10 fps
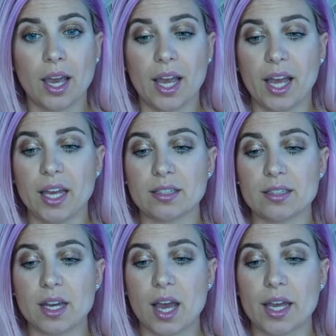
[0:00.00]

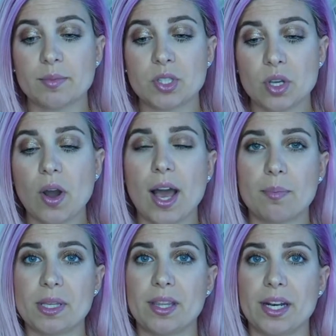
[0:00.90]
and I'm so
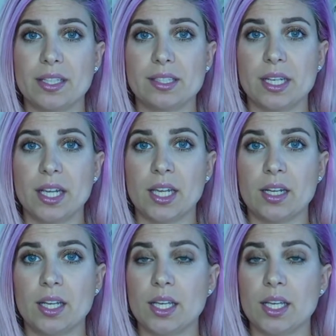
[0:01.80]
happy that I did it.